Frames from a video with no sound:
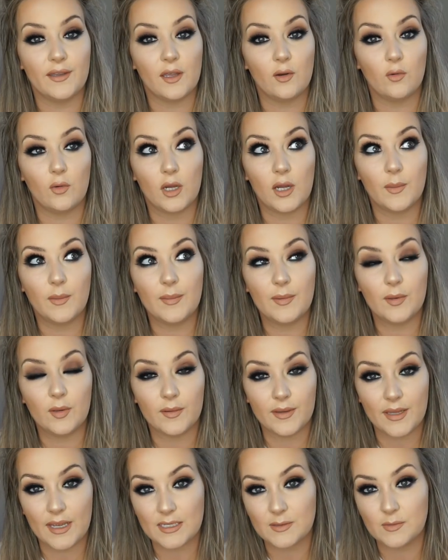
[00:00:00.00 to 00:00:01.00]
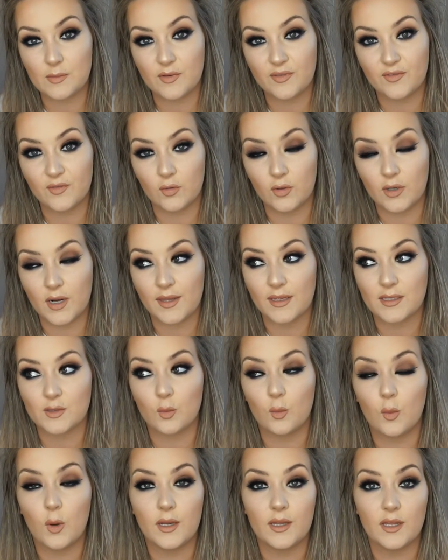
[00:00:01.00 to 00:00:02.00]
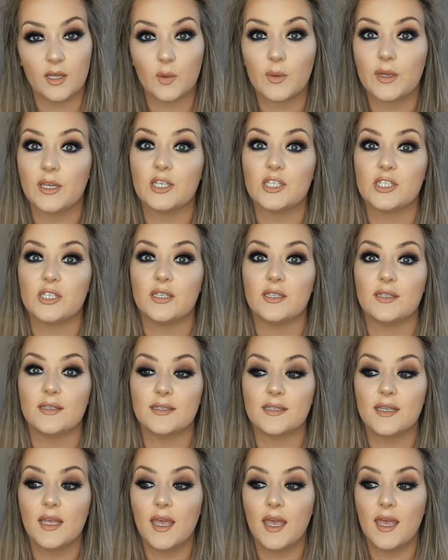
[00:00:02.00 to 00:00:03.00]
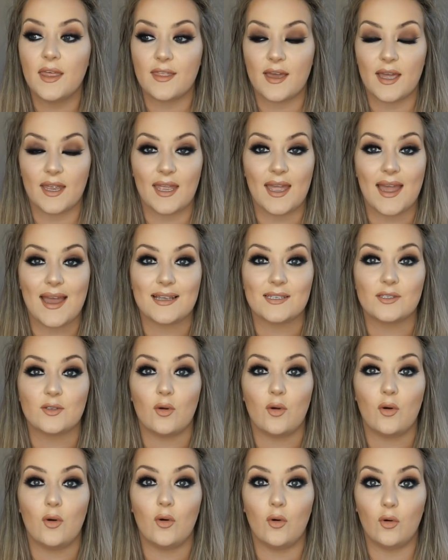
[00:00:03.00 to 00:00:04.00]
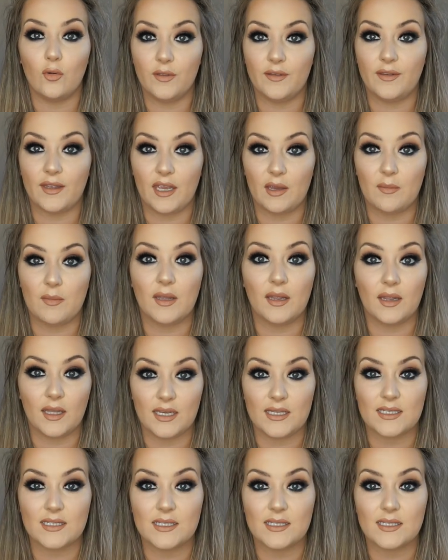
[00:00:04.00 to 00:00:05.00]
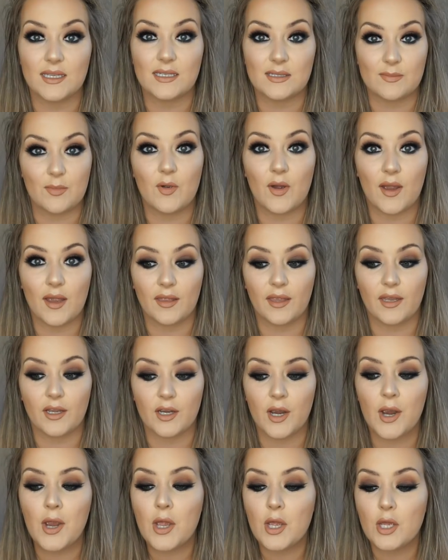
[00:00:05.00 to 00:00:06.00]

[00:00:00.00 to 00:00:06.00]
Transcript: I know a couple of people have asked me before, and that's one of the questions that I get asked all the time in lessons is about eyeliner.